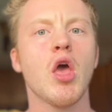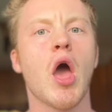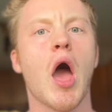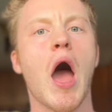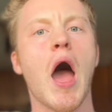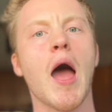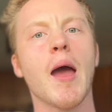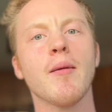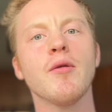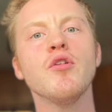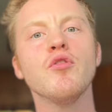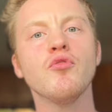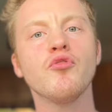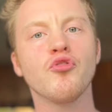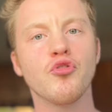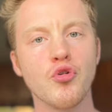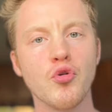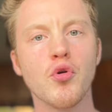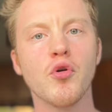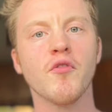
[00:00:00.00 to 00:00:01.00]
I
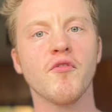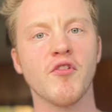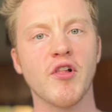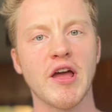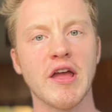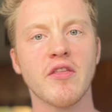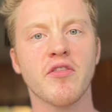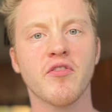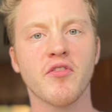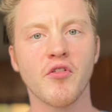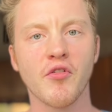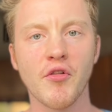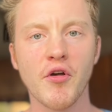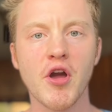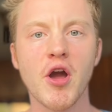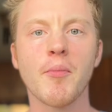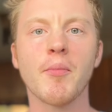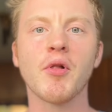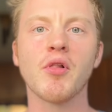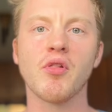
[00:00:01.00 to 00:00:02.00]
use Google Flights to
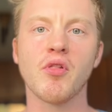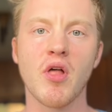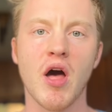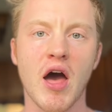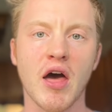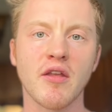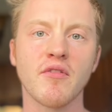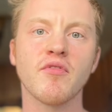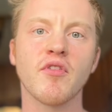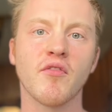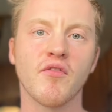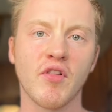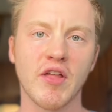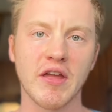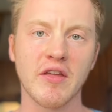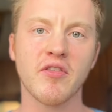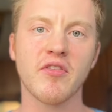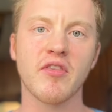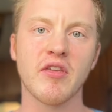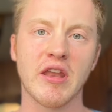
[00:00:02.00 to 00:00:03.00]
look up a lot of the
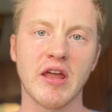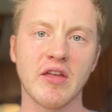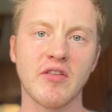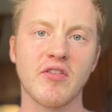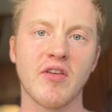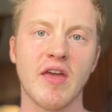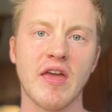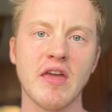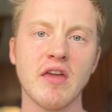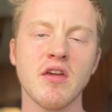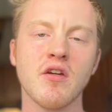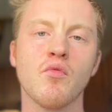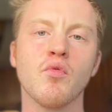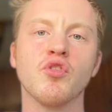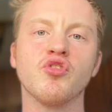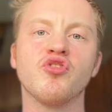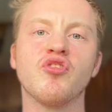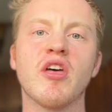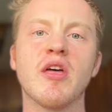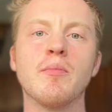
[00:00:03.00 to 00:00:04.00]
flights that I take,
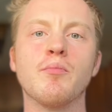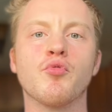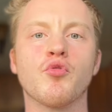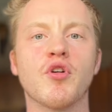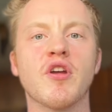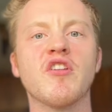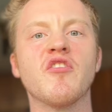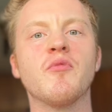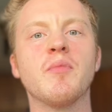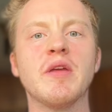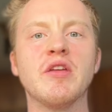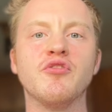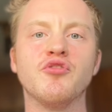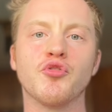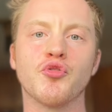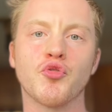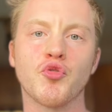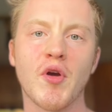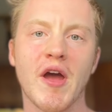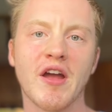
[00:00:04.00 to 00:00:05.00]
which then brings me
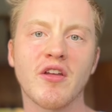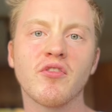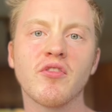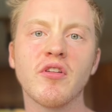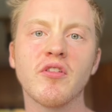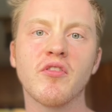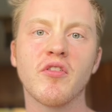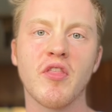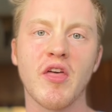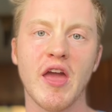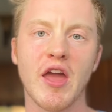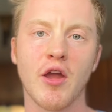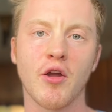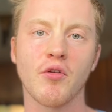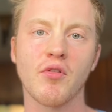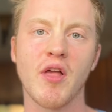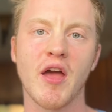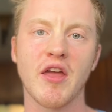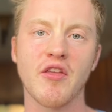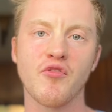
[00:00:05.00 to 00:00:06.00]
directly to the
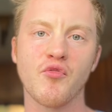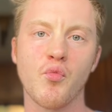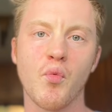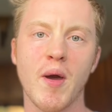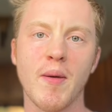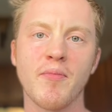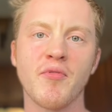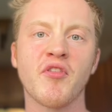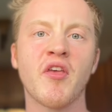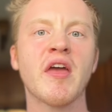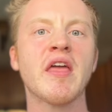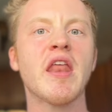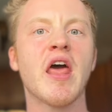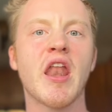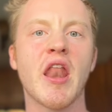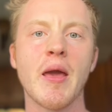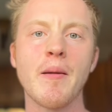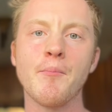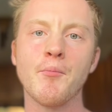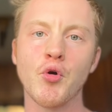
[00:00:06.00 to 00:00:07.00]
airline's website
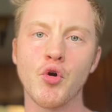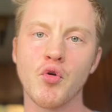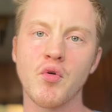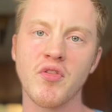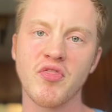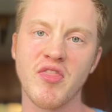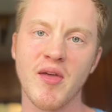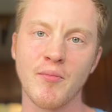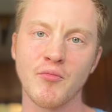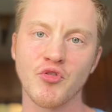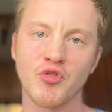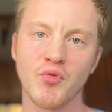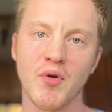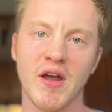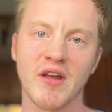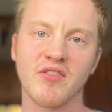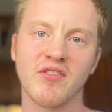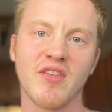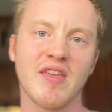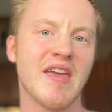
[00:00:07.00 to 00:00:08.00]
and I book with them
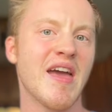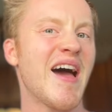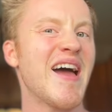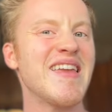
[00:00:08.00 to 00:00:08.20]
directly.